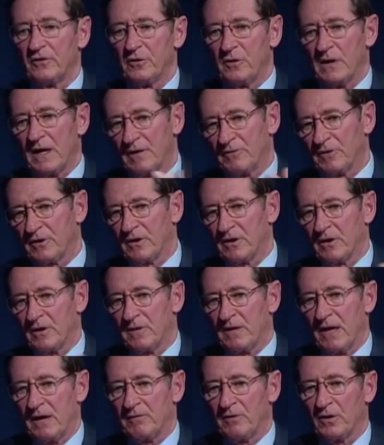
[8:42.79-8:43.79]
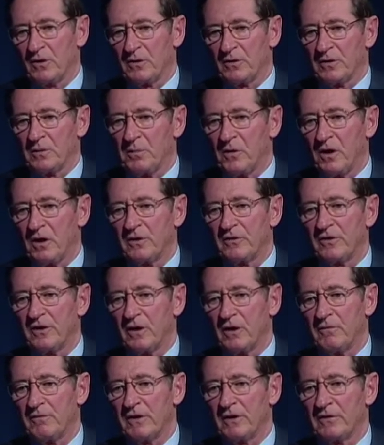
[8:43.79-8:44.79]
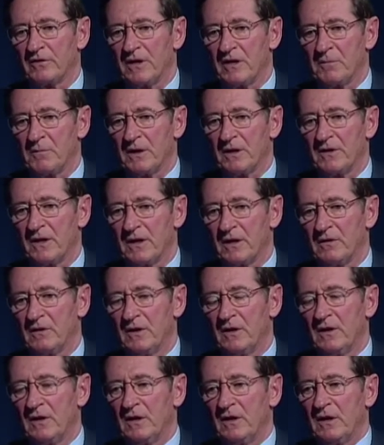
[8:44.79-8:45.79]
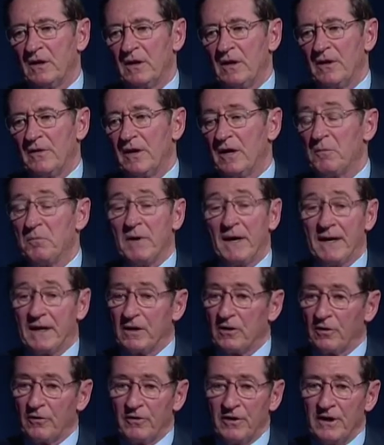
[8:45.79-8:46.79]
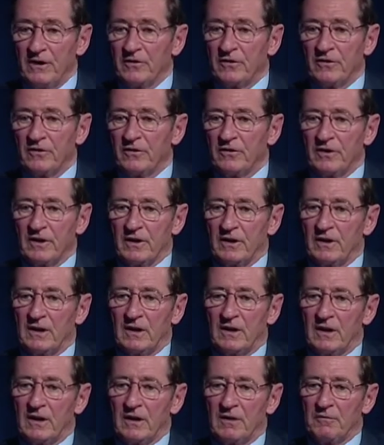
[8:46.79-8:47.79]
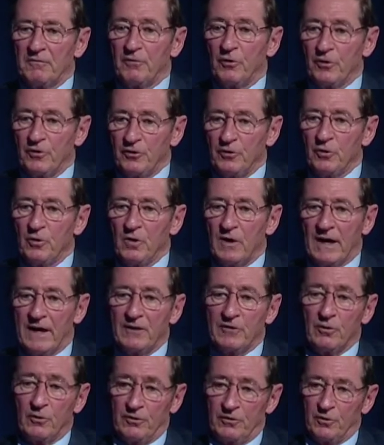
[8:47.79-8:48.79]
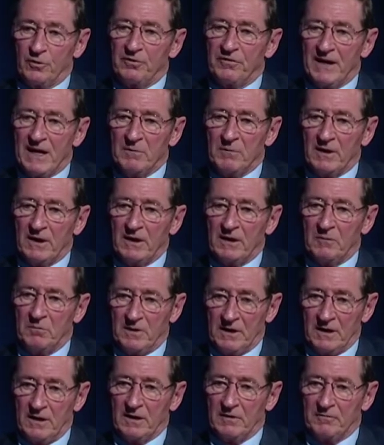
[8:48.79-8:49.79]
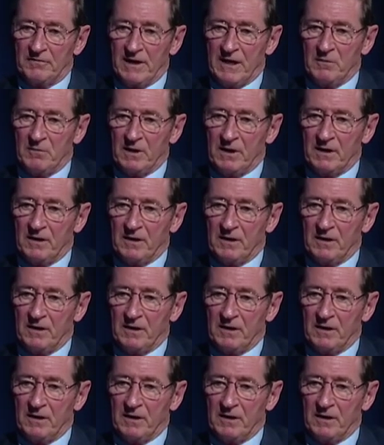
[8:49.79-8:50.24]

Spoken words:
You have to have a look at the policy, obviously, but there are medical reasons for you and or your family, immediate family.